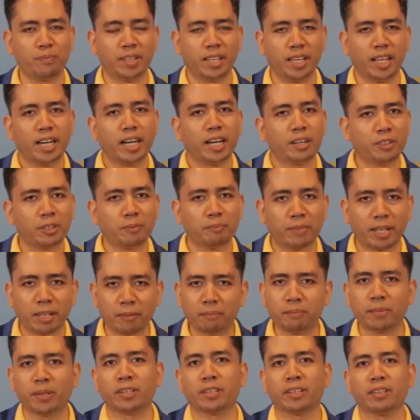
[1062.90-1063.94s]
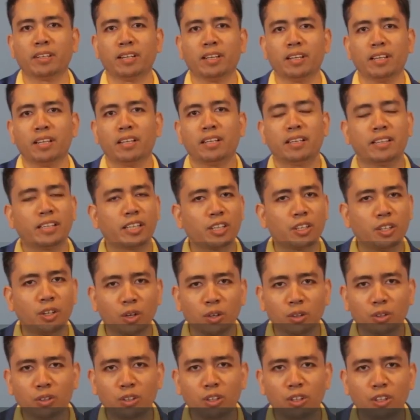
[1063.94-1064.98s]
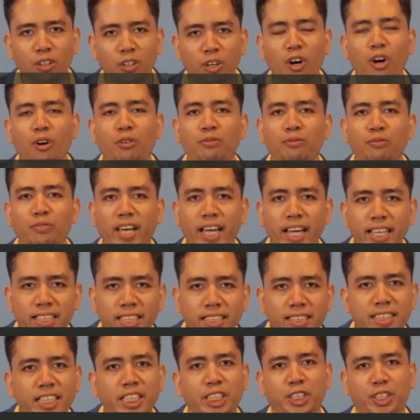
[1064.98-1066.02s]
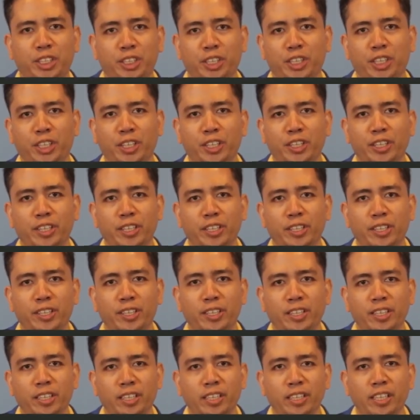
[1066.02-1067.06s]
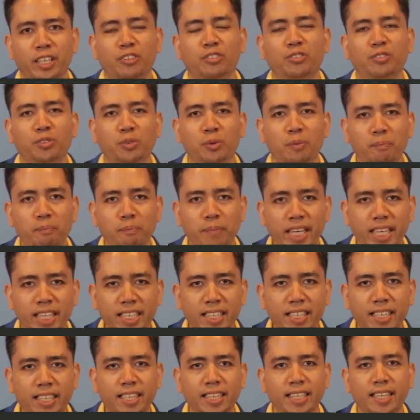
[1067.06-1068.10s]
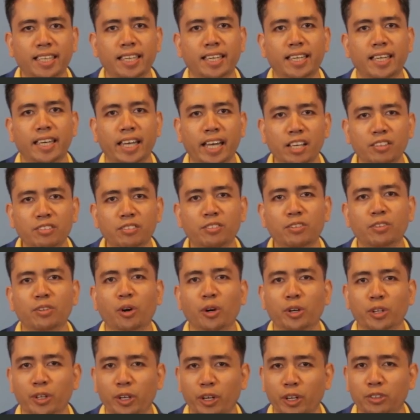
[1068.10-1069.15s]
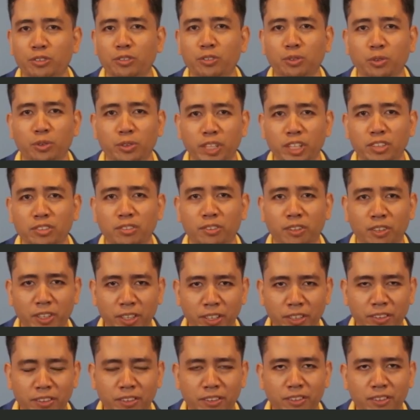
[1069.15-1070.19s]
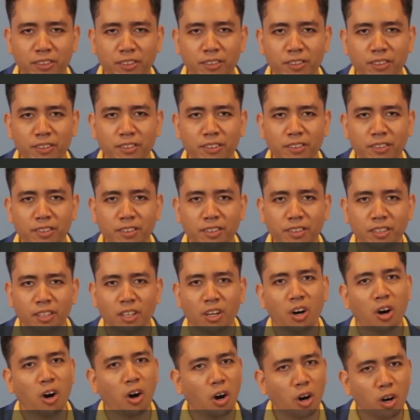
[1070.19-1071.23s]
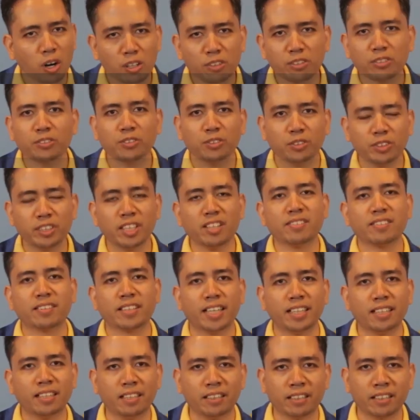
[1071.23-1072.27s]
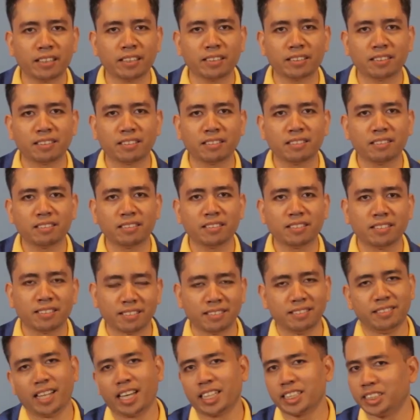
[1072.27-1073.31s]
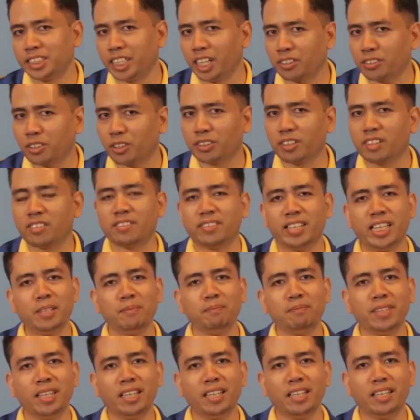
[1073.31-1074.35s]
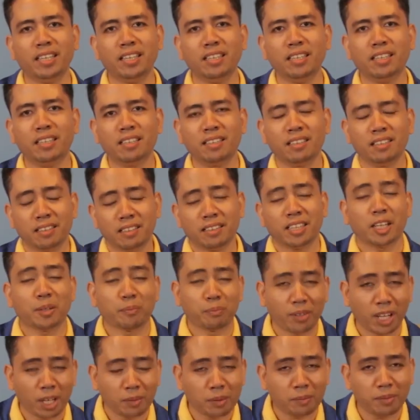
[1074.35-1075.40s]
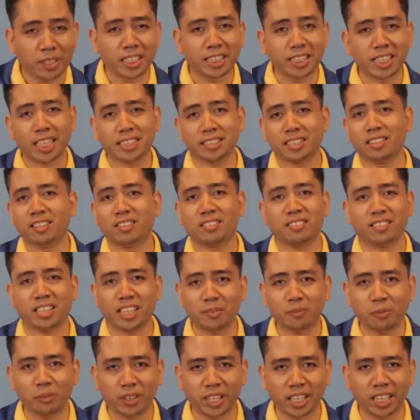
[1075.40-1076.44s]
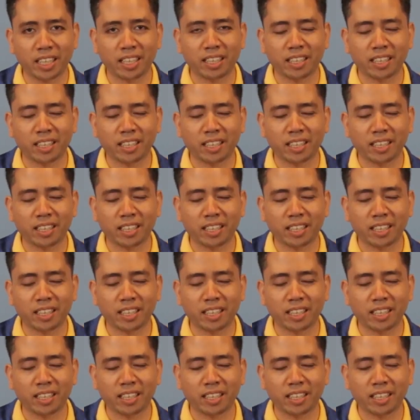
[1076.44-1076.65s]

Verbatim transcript: Remember, the goal of any teacher is to make his or her students learn. All students can learn, not just on the same day, and probably not in the same way.